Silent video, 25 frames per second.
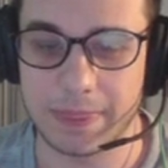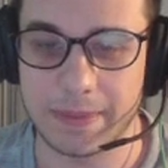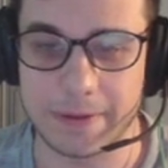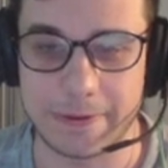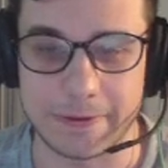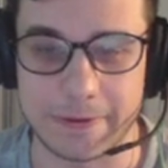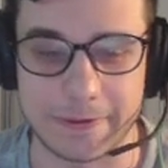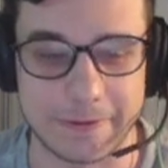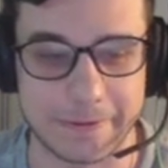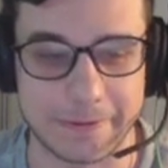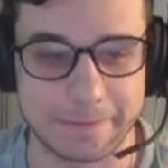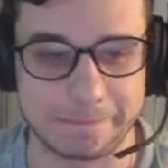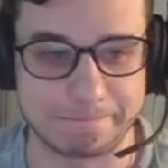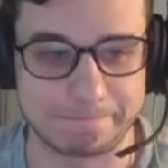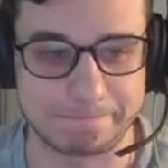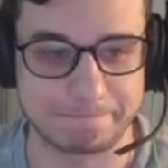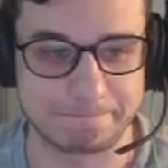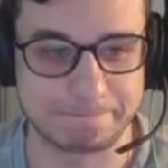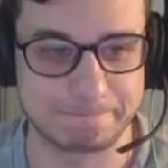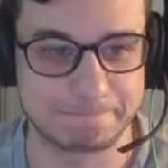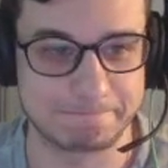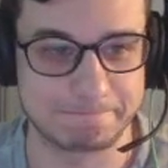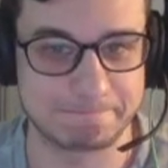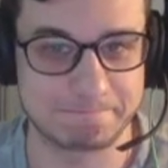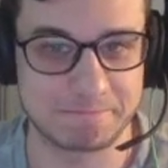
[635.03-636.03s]

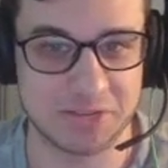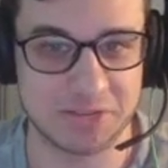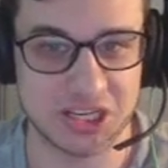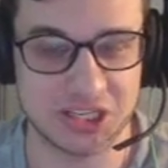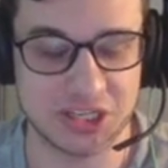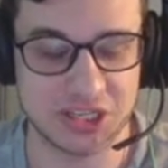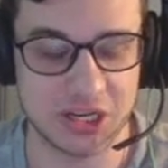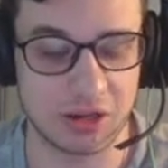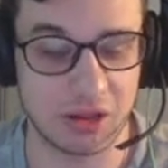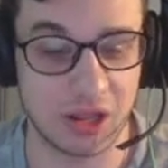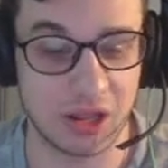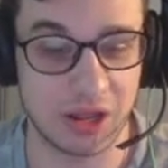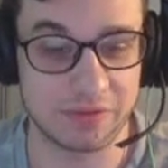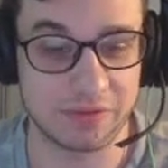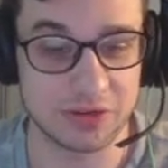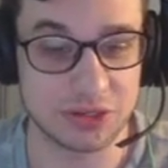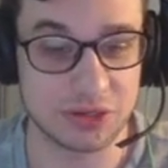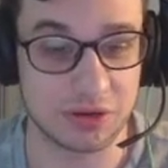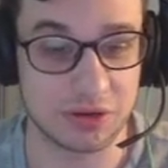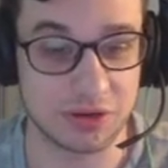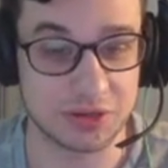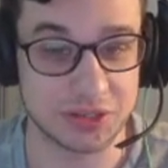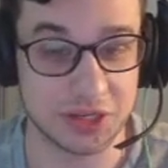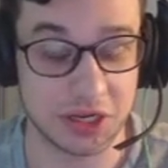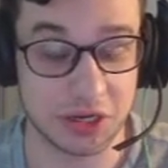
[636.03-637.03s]
I stayed alive as
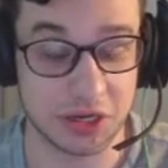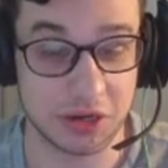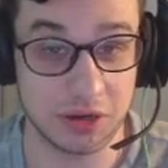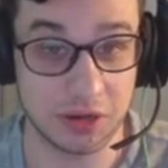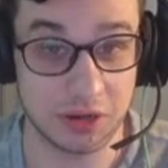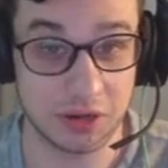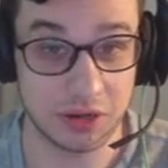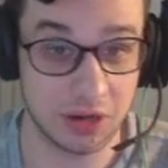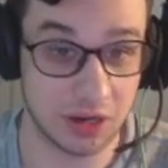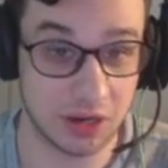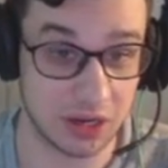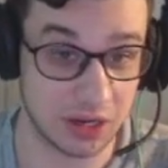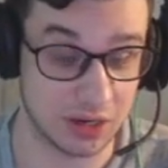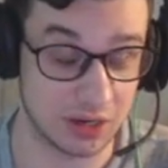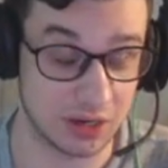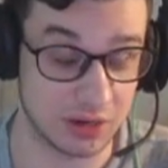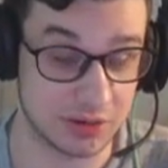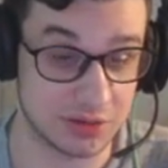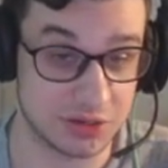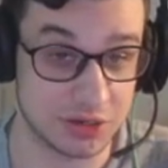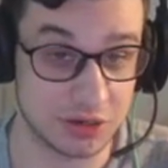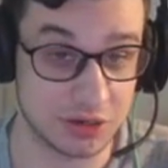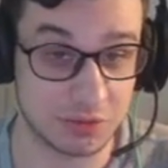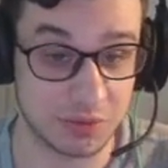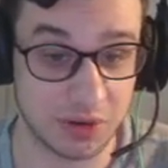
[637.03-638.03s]
long as I could. I
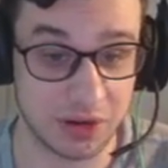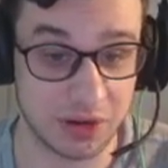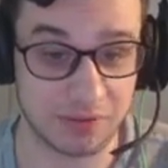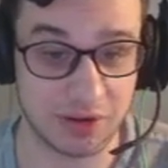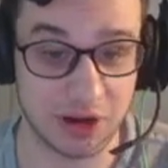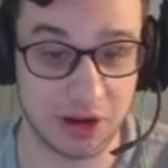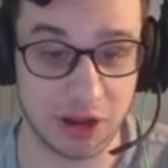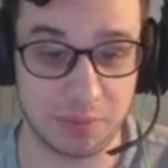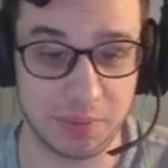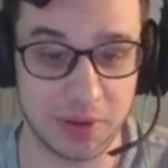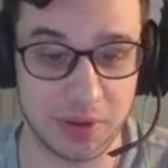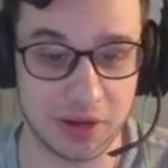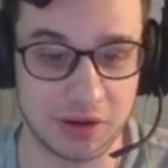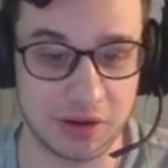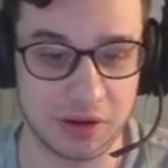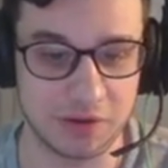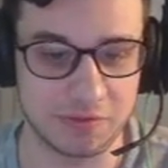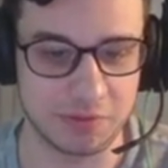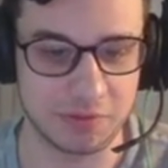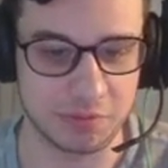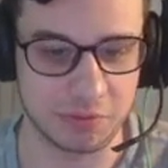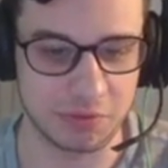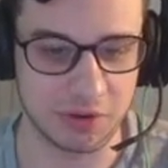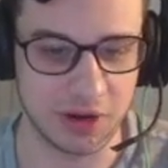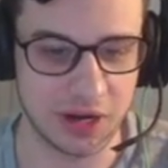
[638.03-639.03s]
took whatever help I could
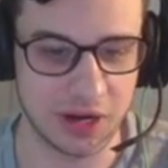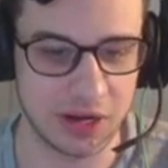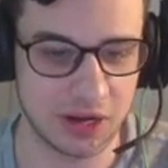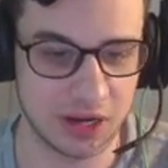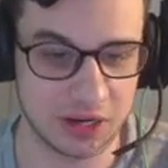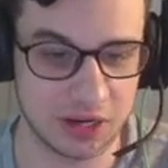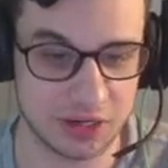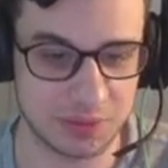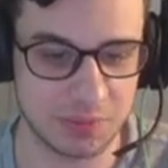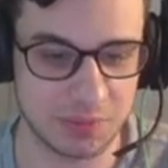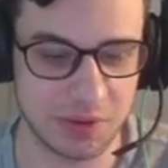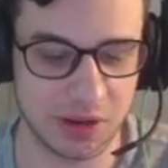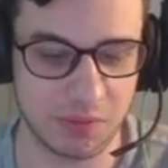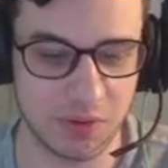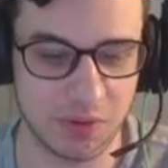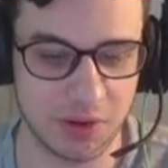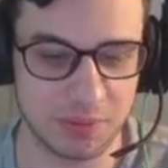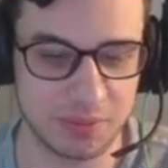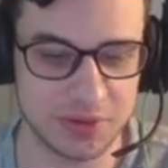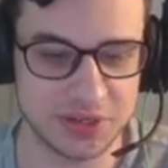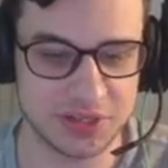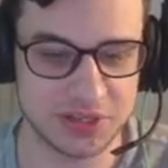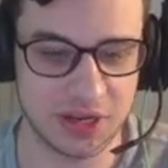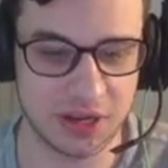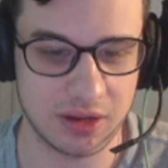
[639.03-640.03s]
from green. I did make one
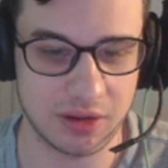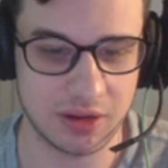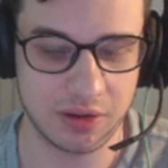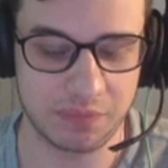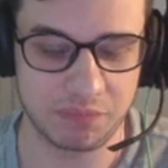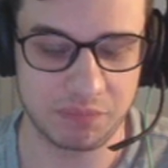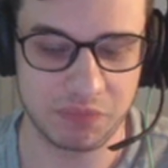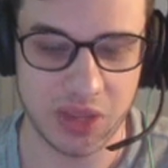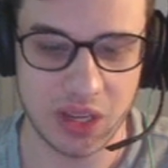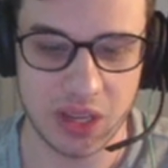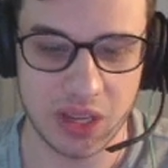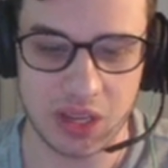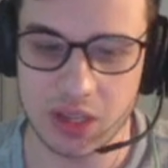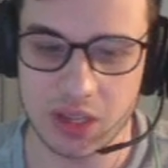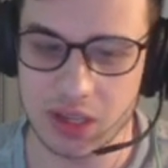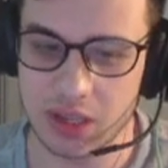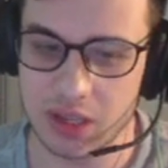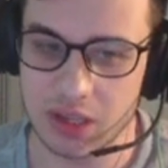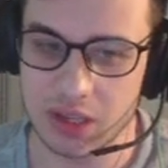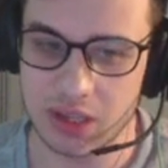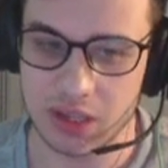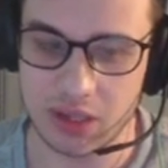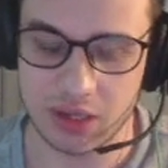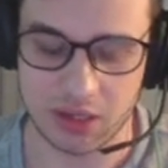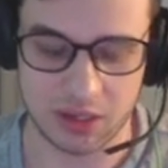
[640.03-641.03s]
mistake,
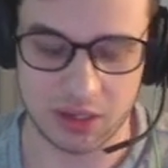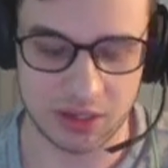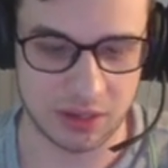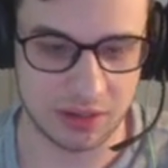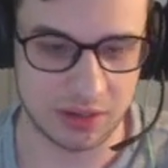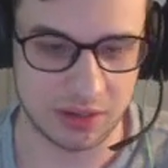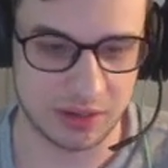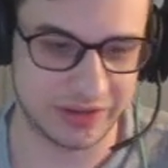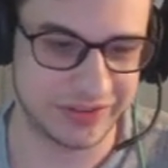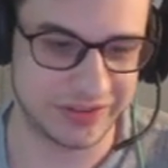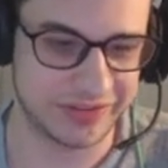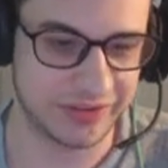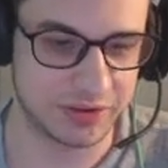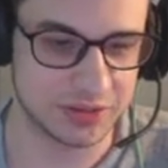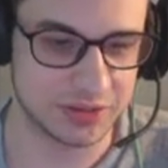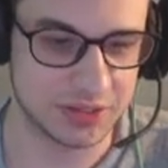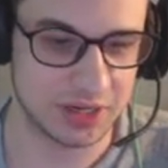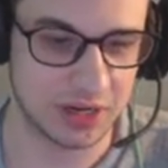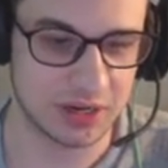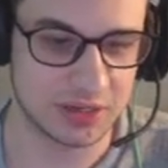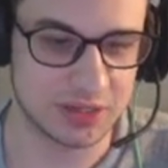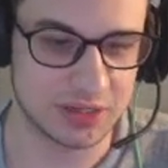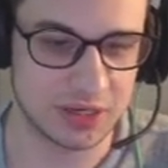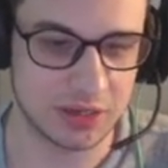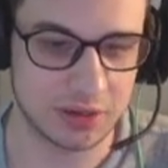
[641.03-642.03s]
as far as I
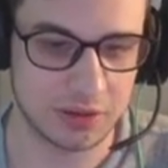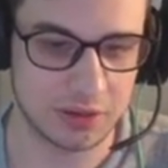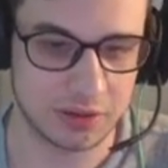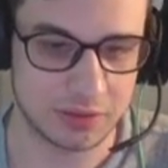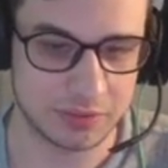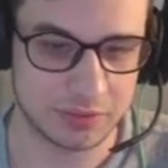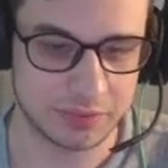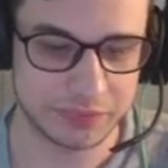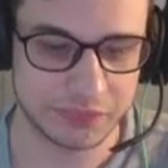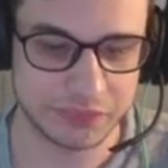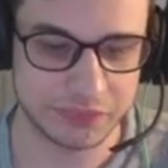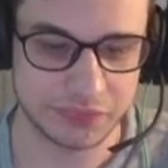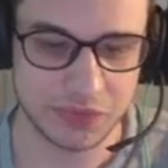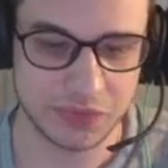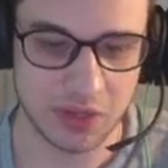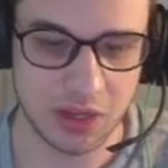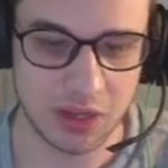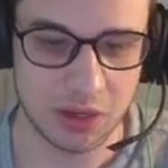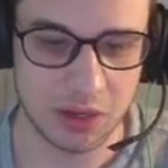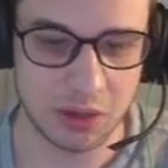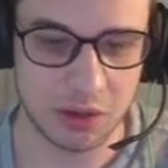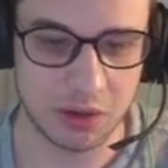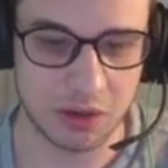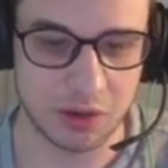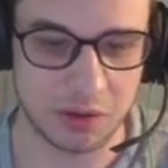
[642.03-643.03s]
can tell,
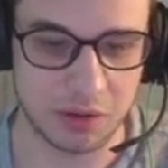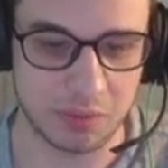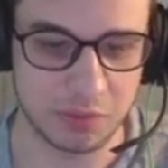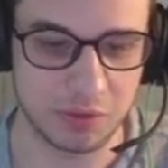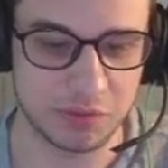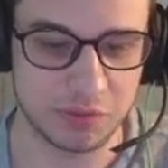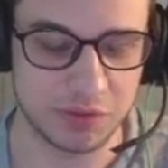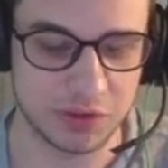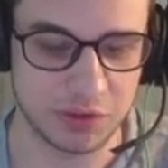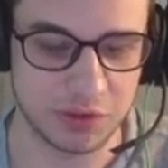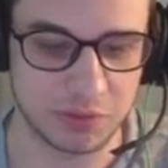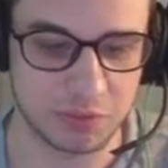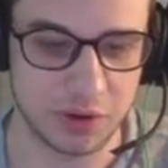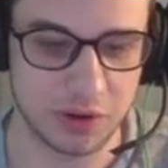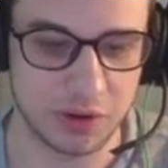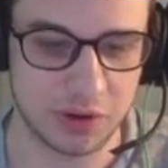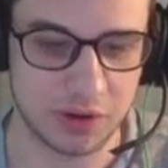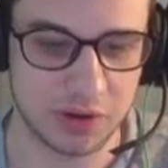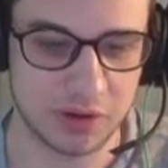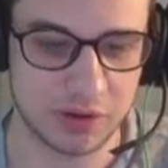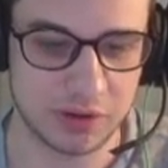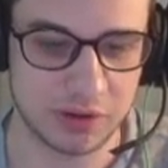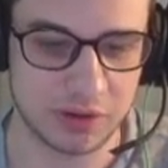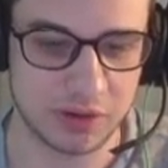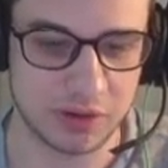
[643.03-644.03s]
moving the rook,
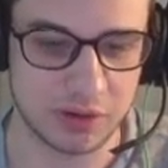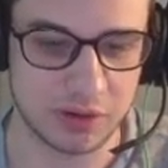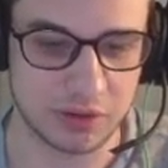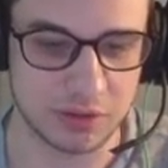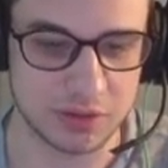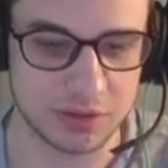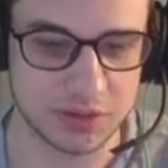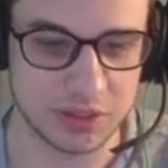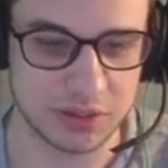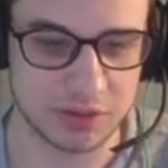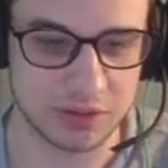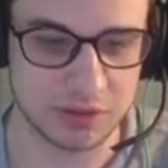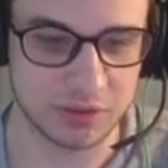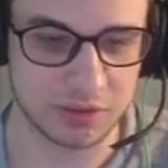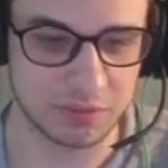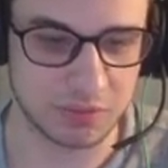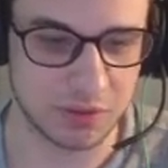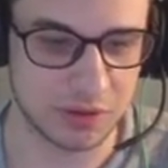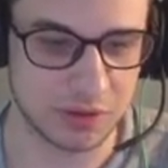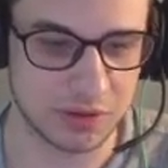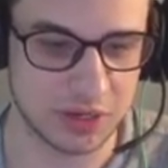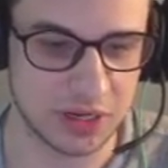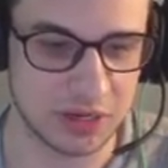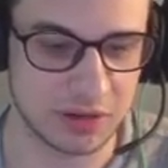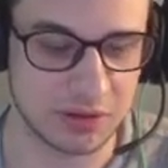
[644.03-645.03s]
losing the
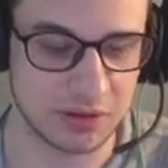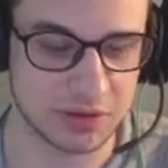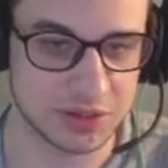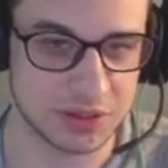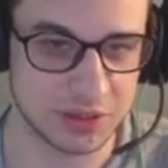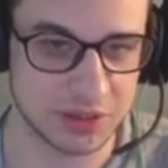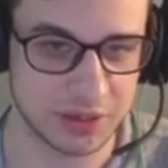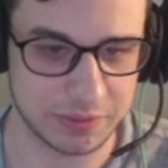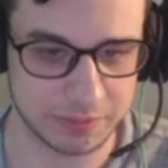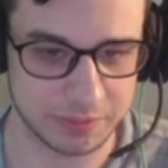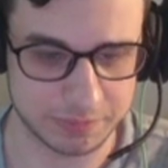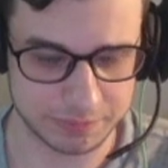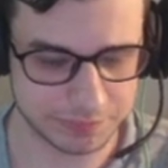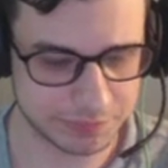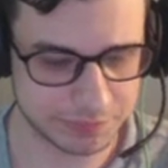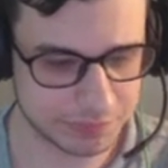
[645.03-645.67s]
rook needlessly.